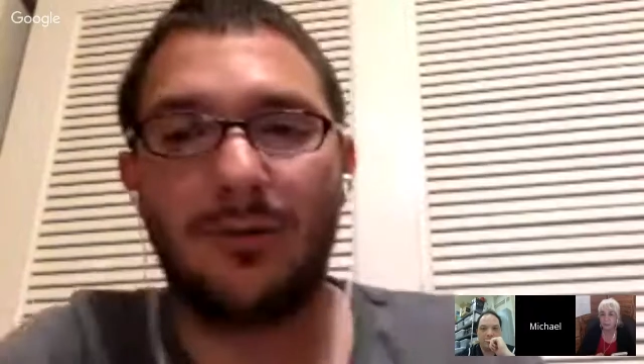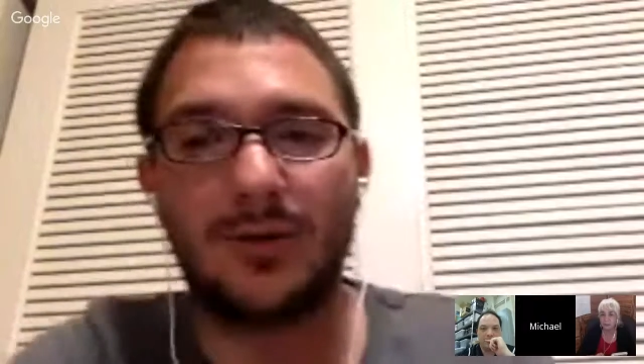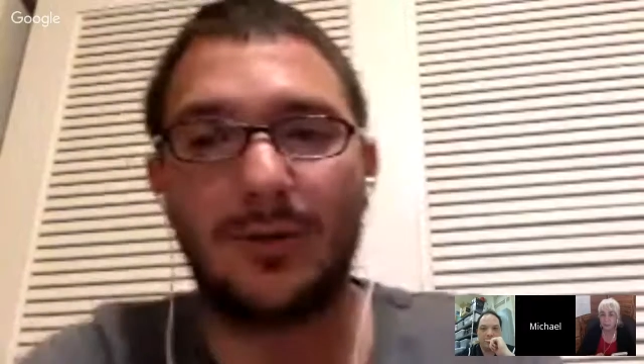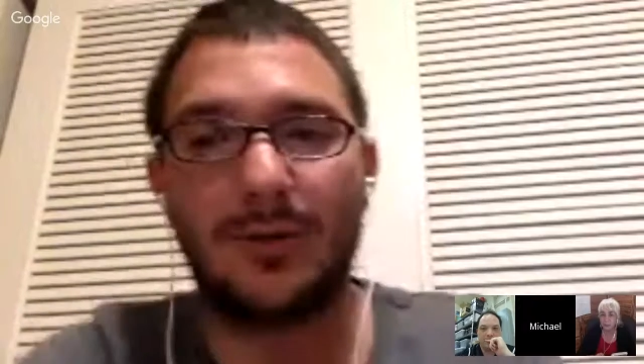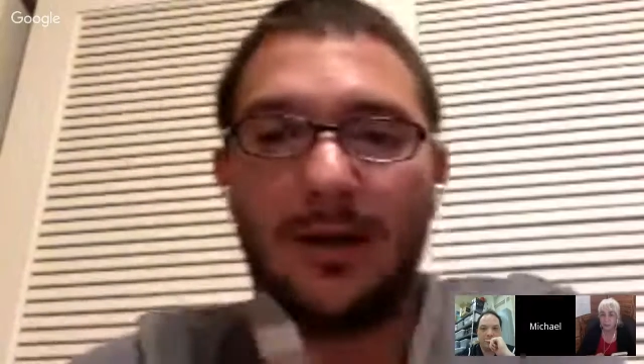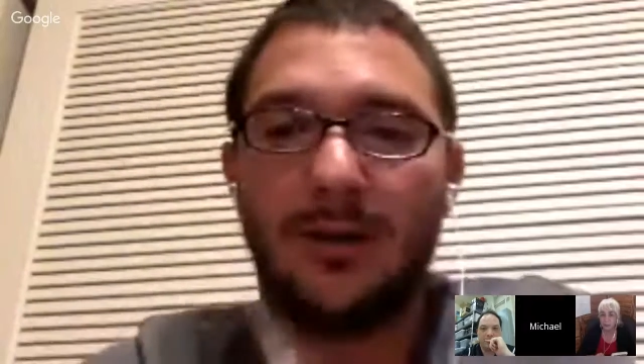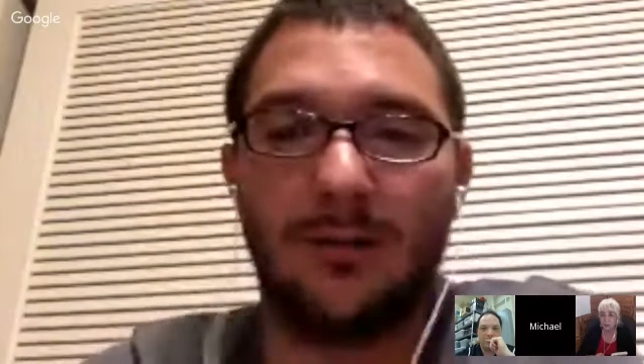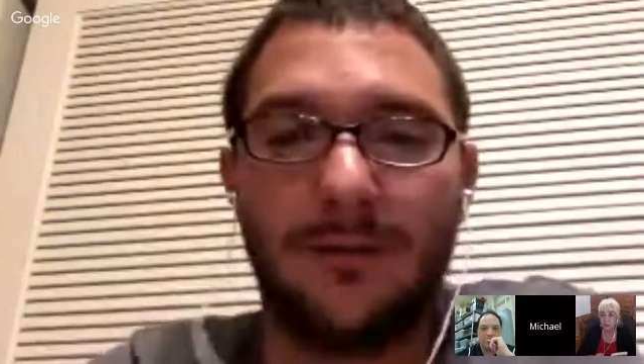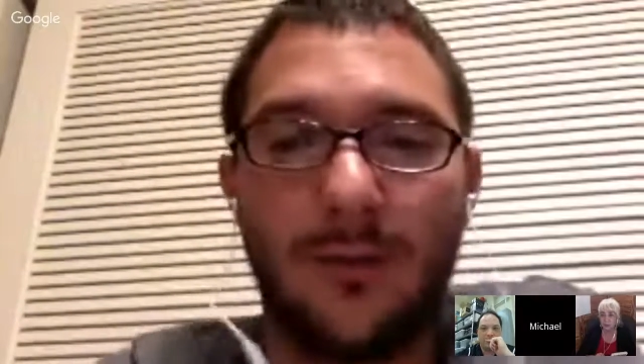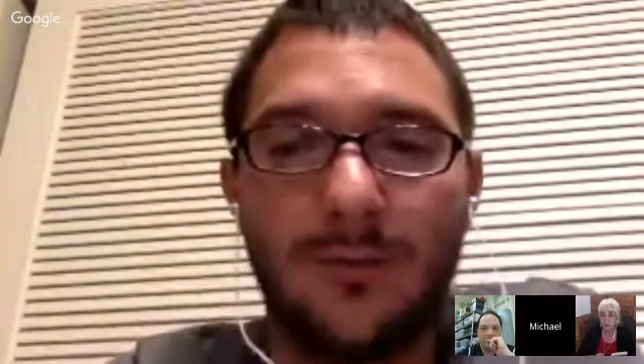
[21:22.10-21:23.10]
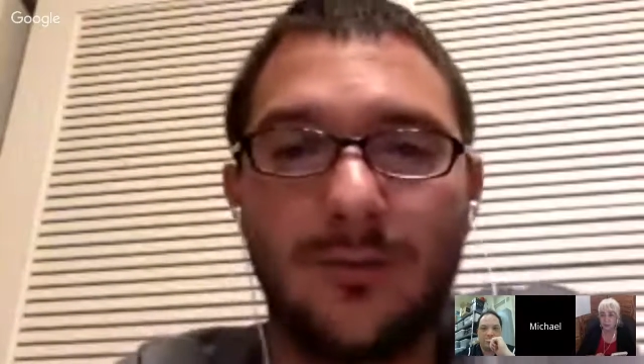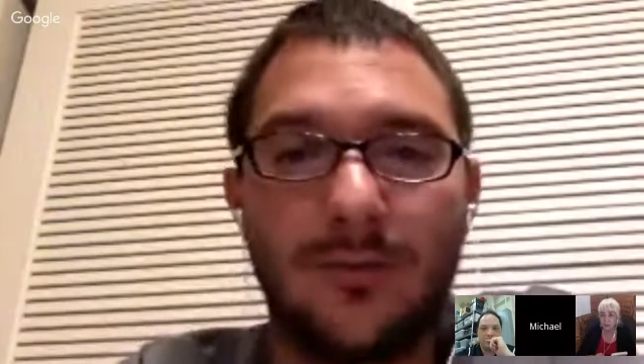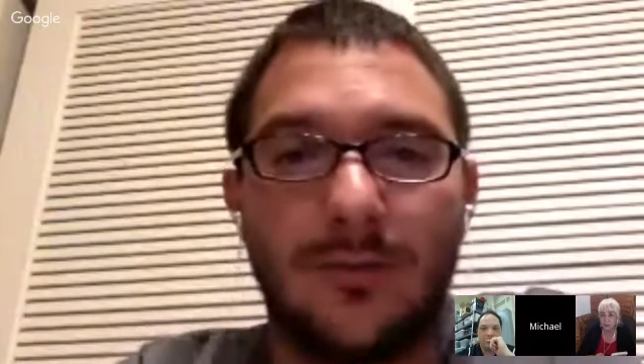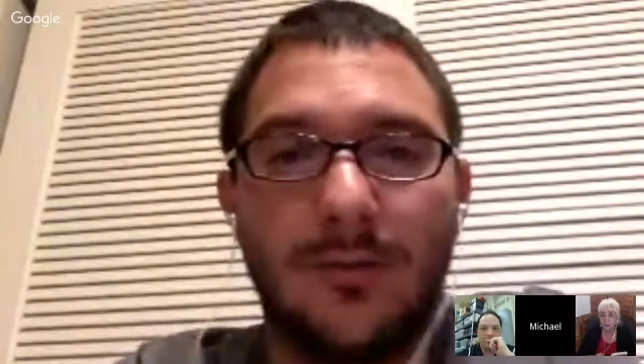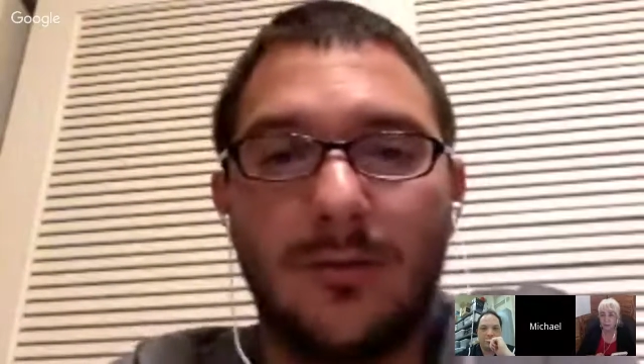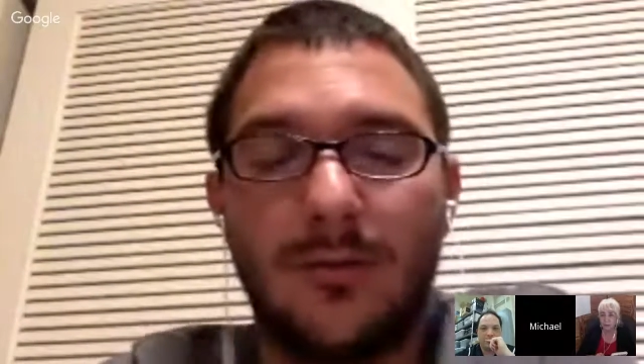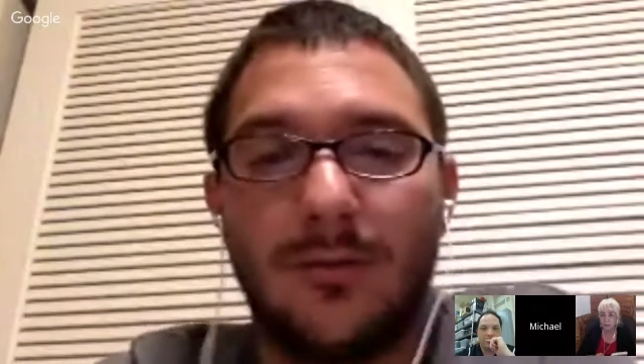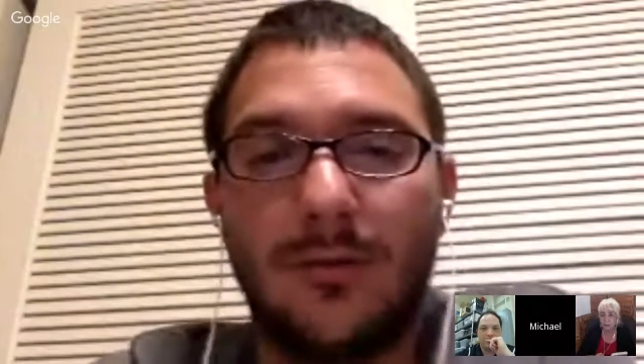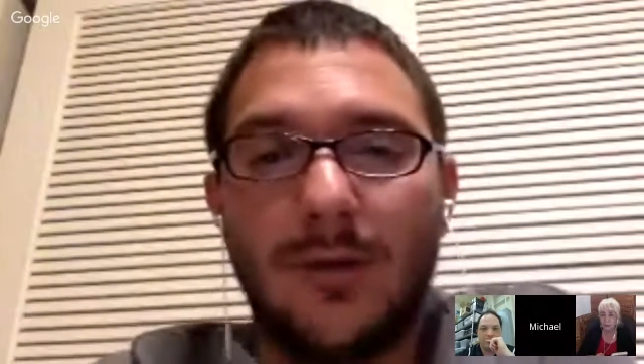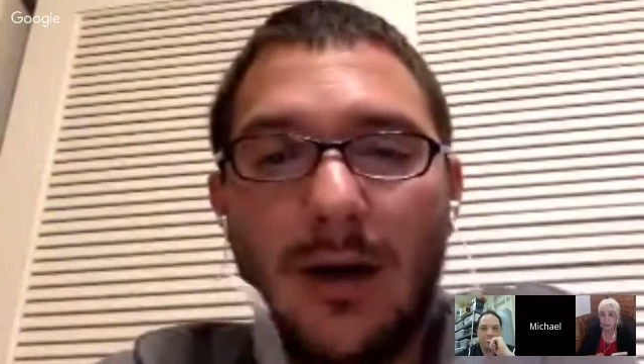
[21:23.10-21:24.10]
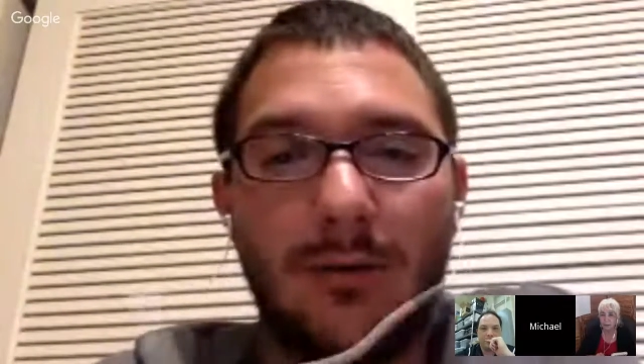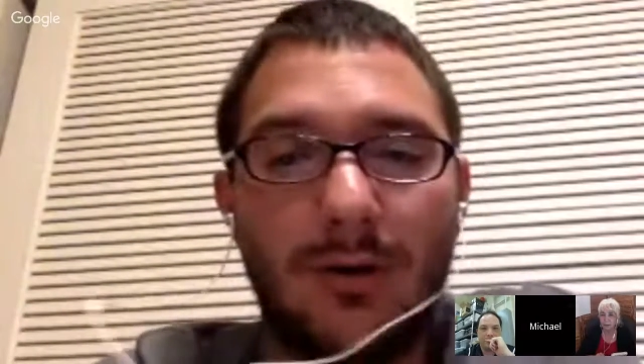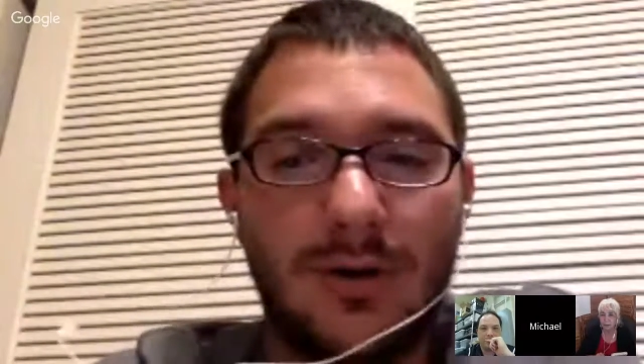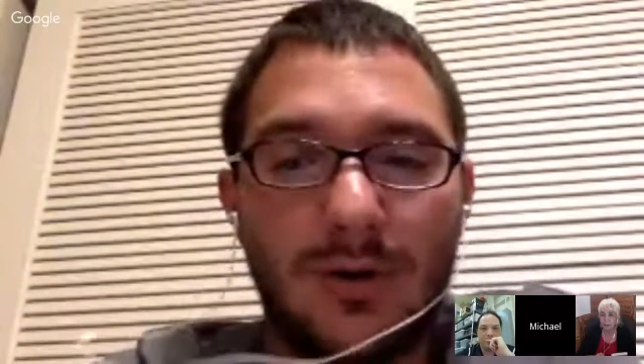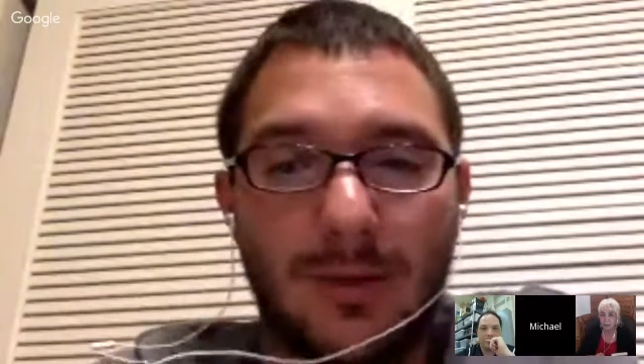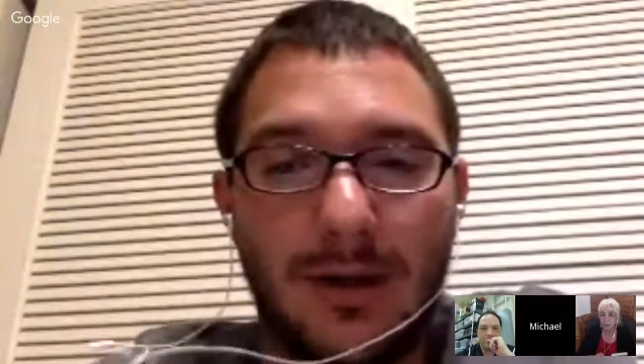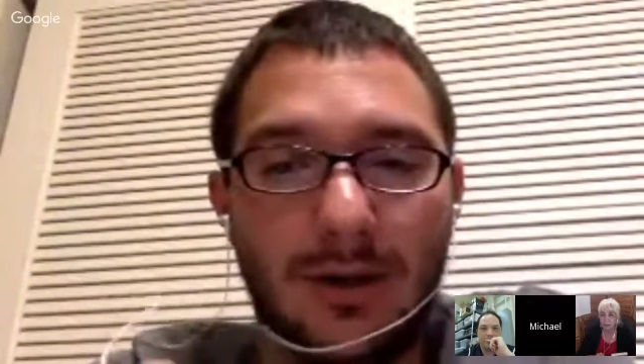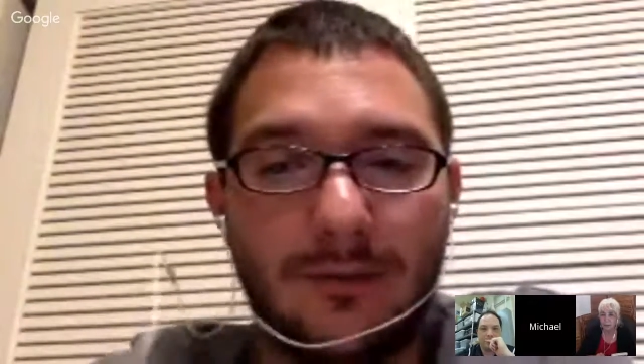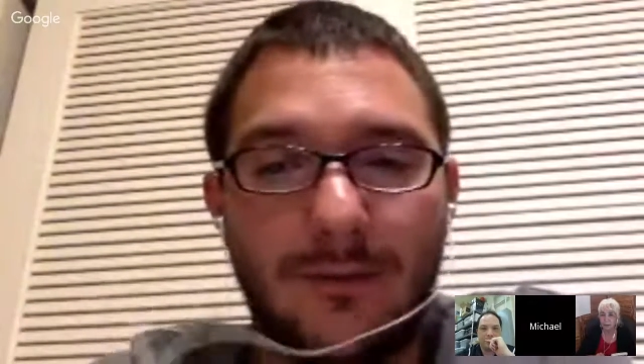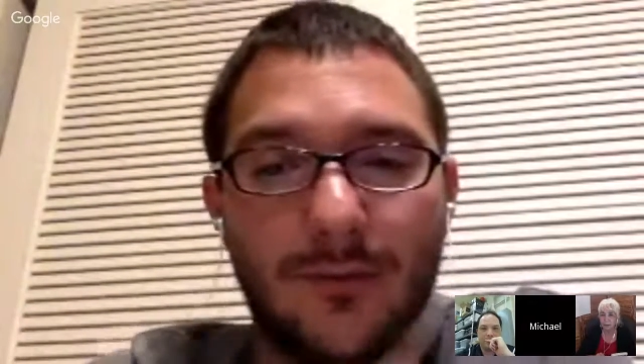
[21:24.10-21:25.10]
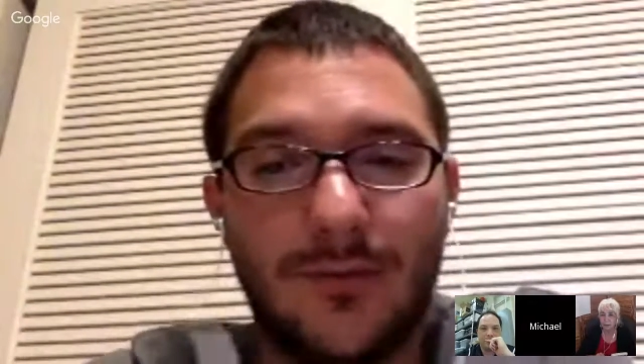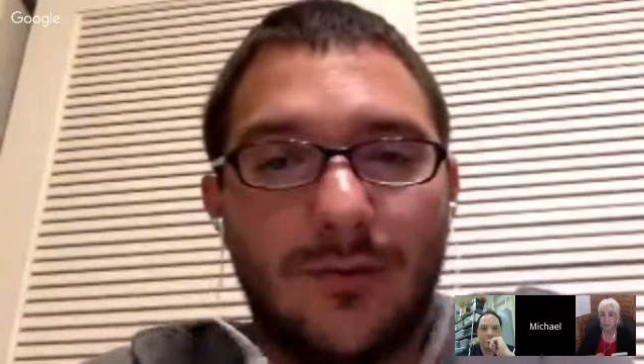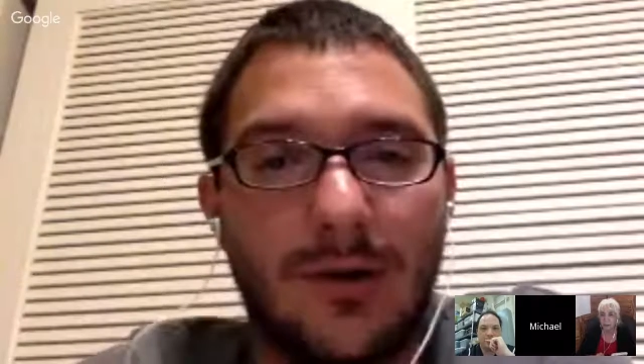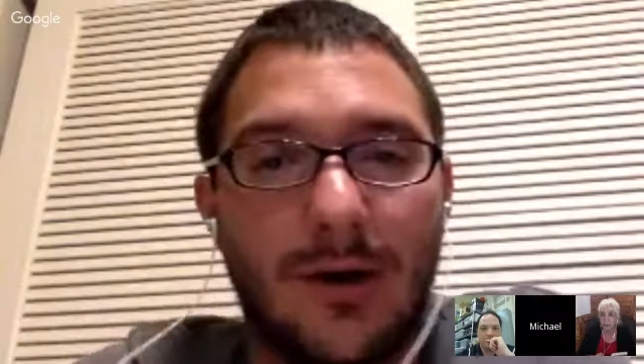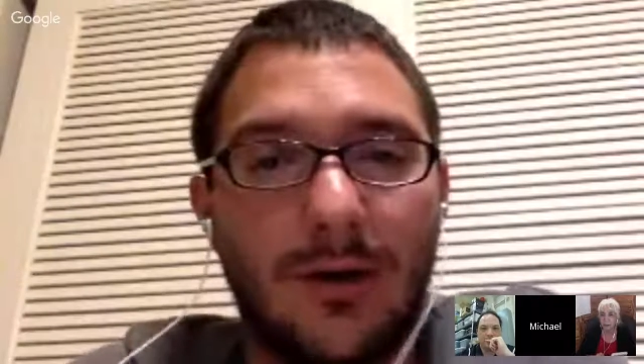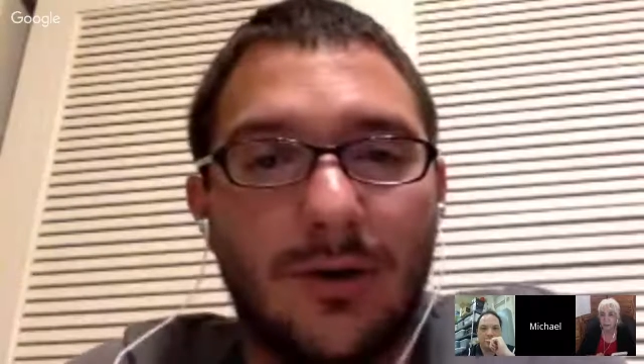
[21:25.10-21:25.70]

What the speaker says: are you displaying your phone screen on your computer?